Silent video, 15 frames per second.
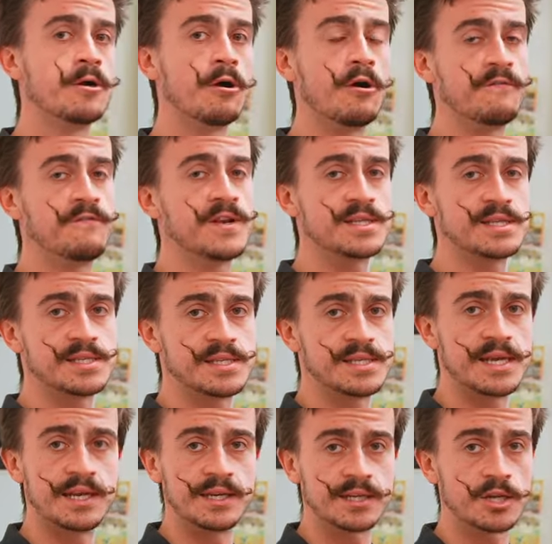hopefully the
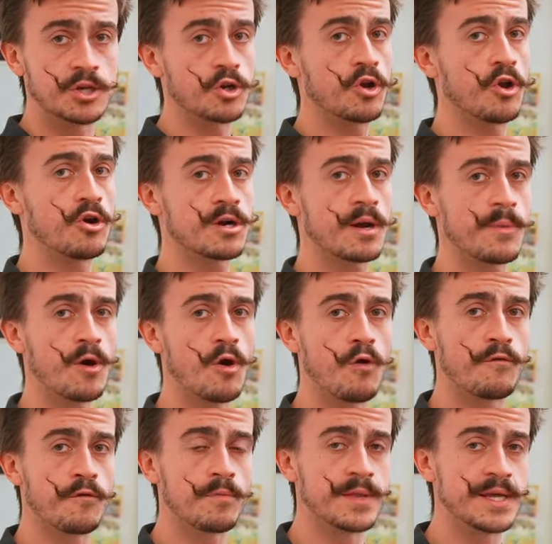sealant can plug up the hole
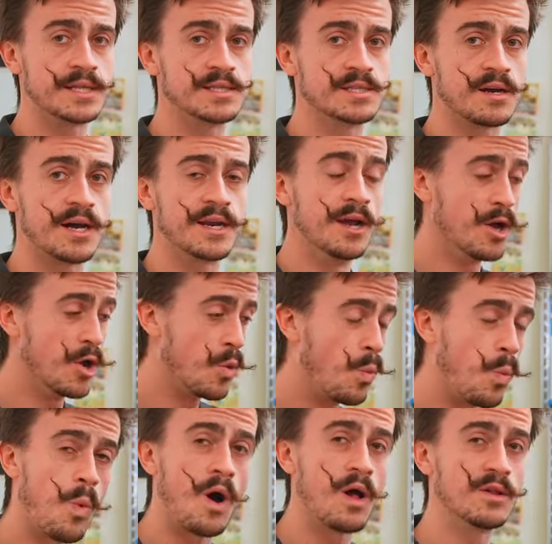from the inside
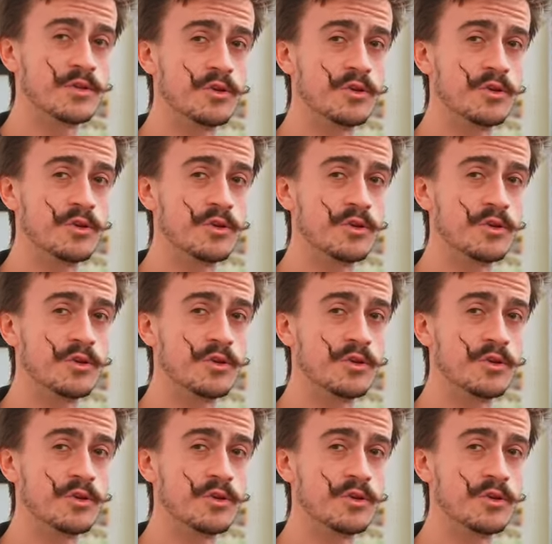while